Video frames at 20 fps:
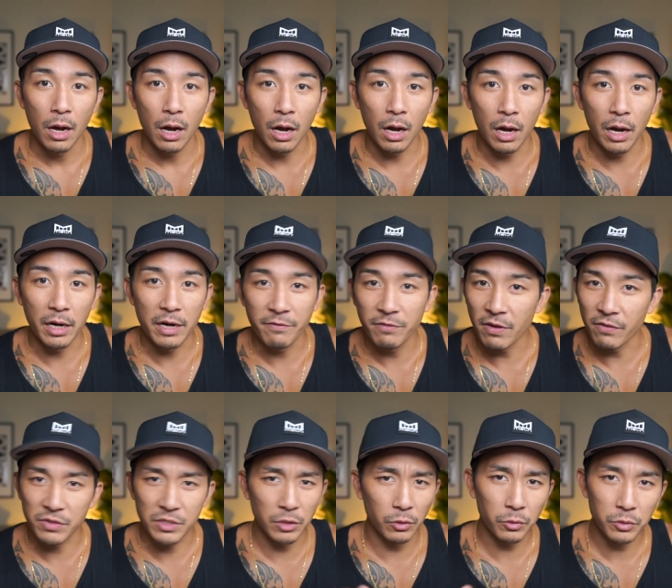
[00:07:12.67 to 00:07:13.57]
on if you
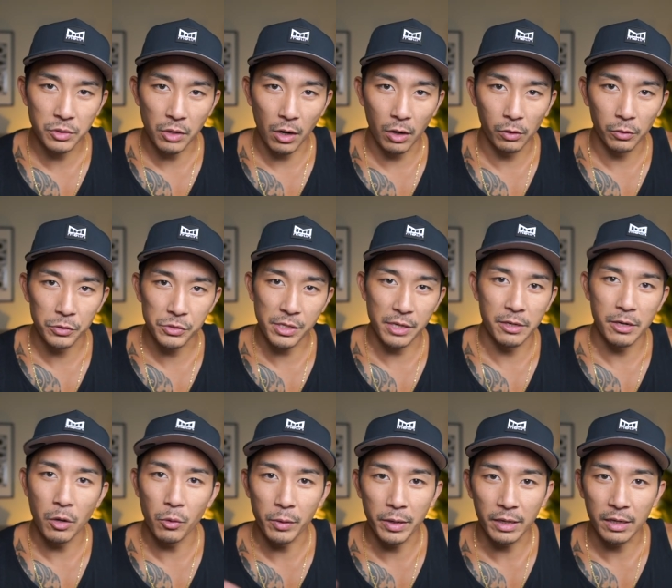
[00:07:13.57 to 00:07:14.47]
have zero dollars and
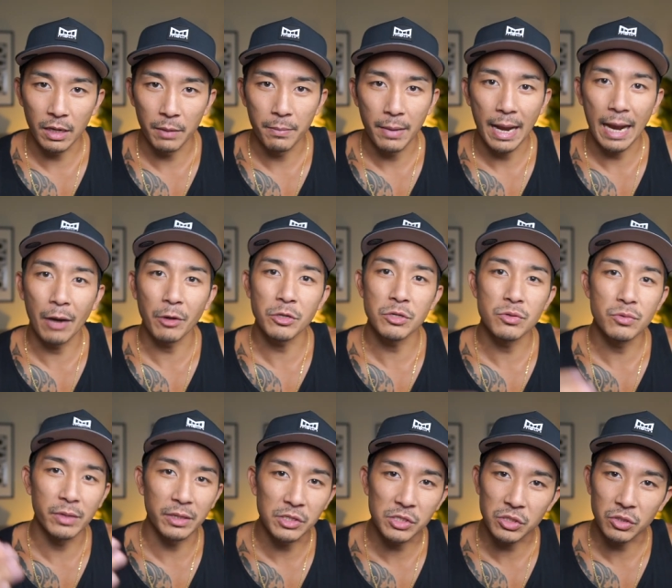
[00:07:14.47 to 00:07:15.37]
no income, how do you
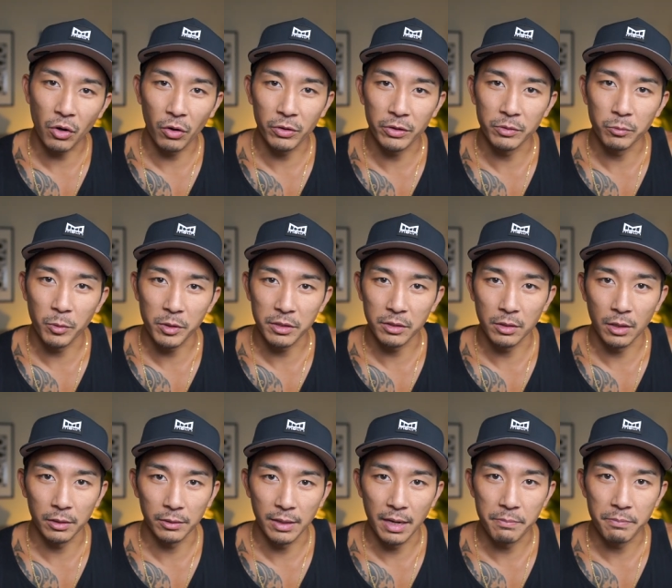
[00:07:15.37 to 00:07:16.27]
get started with an
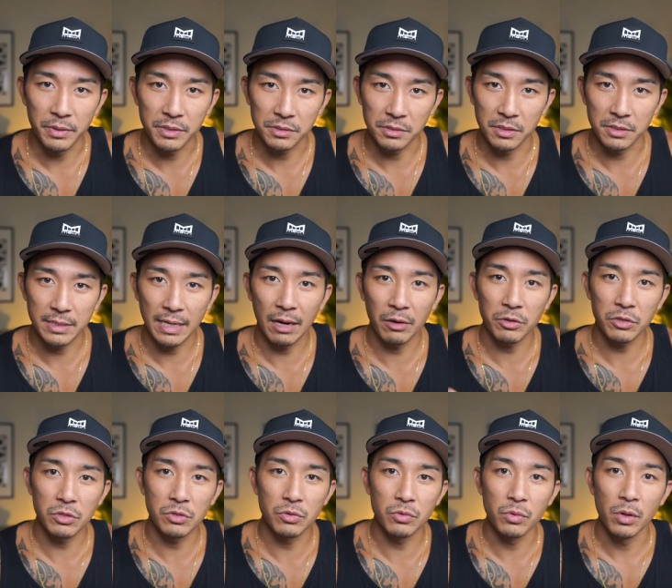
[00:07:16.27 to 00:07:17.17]
online business? How do
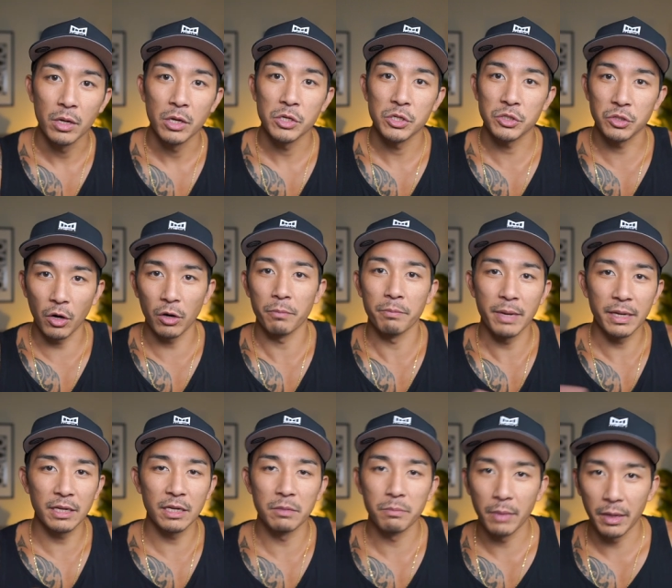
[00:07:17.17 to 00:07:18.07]
you start
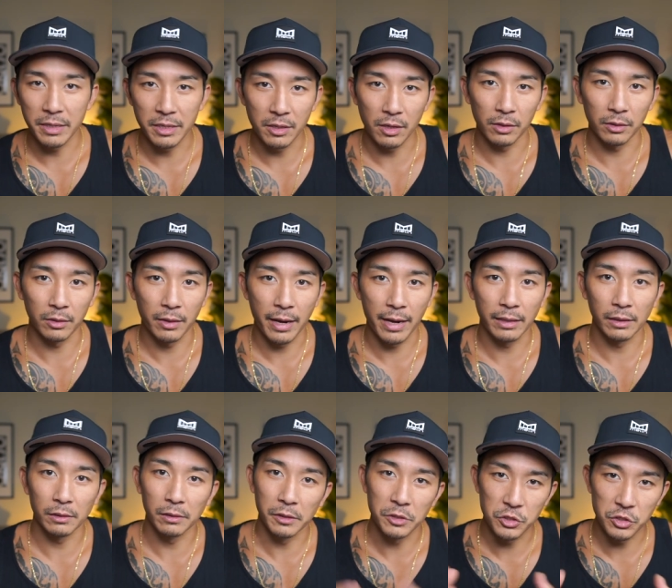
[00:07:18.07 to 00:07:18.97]
making money online
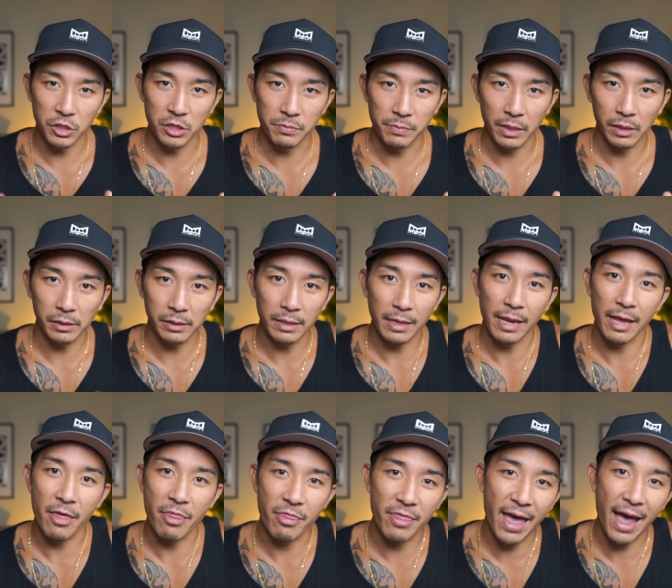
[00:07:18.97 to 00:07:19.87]
legitimately?
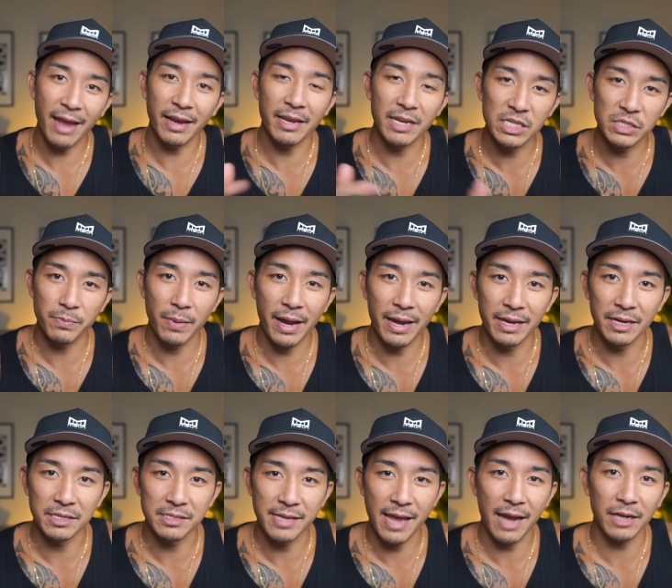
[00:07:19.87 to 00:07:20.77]
And that is my
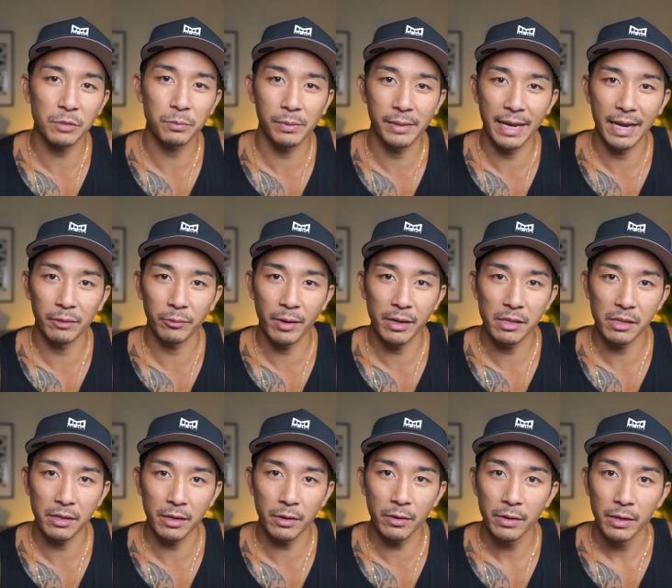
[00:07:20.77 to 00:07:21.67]
exact plan right
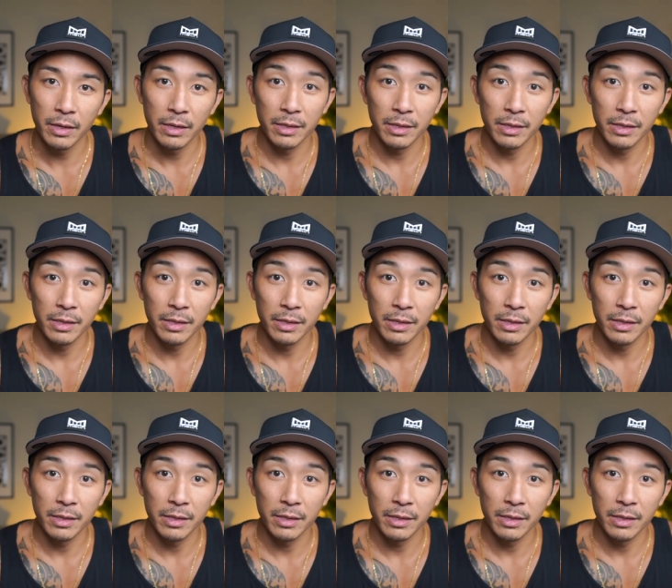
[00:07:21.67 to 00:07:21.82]
there.